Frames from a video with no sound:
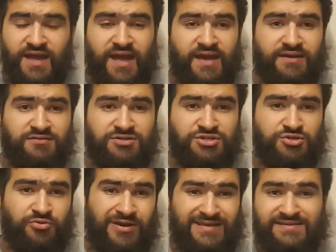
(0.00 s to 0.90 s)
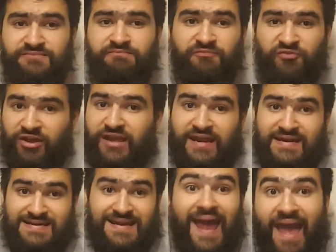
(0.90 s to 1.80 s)
And two is
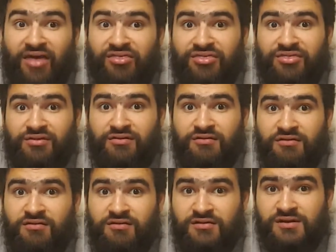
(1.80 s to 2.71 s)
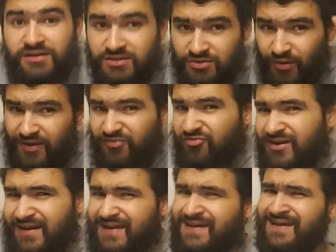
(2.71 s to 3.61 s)
freaking death. Do I
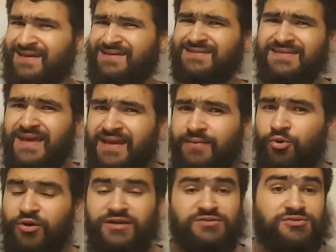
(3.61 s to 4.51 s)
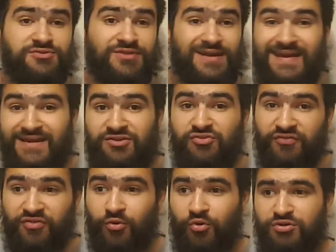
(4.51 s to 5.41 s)
really need to say any more? He's also the leader
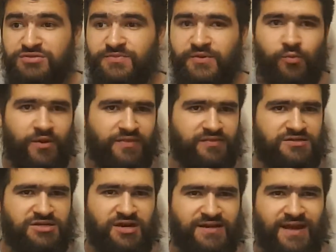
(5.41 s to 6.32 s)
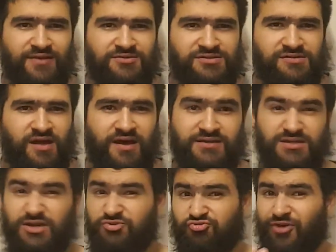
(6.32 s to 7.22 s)
of the horsemen when the Child Council aren't
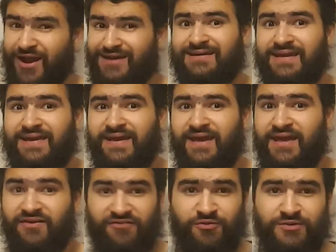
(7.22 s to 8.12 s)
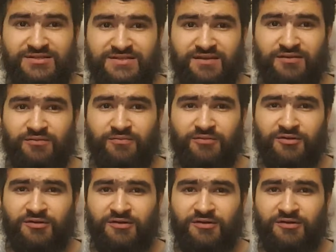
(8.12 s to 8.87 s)
directly influencing them.